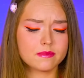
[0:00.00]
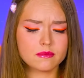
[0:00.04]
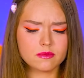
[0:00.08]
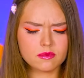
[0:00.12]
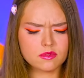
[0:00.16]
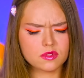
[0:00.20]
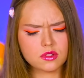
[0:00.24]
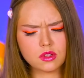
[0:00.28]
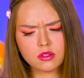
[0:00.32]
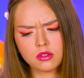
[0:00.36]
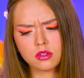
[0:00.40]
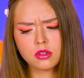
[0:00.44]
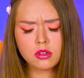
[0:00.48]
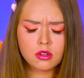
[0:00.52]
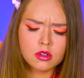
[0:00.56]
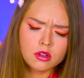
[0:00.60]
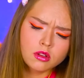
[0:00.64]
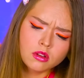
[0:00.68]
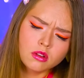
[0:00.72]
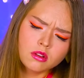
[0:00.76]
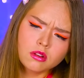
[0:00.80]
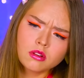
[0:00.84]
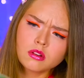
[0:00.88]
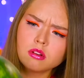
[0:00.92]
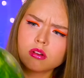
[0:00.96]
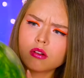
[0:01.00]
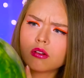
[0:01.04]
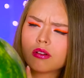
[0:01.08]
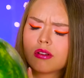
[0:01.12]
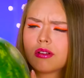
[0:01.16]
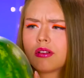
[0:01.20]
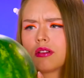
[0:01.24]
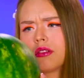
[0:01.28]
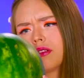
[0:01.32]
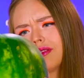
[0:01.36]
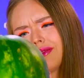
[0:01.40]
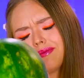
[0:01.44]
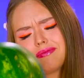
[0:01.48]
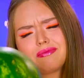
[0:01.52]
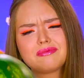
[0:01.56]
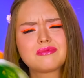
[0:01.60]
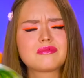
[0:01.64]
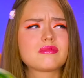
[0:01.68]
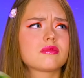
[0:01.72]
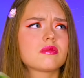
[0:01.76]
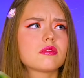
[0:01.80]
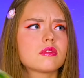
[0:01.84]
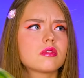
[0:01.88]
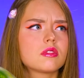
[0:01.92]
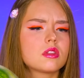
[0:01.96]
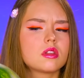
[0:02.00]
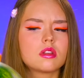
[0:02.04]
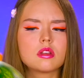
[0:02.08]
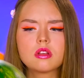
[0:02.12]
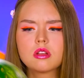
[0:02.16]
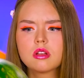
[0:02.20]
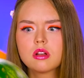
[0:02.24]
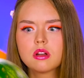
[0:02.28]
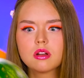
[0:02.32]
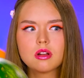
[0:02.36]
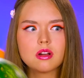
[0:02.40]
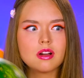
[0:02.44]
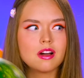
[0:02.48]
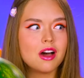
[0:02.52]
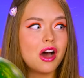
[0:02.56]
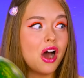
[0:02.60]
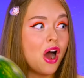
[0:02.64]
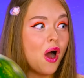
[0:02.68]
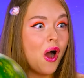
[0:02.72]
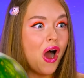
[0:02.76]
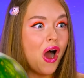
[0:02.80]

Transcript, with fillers: Mel, on the other hand, has seen better days.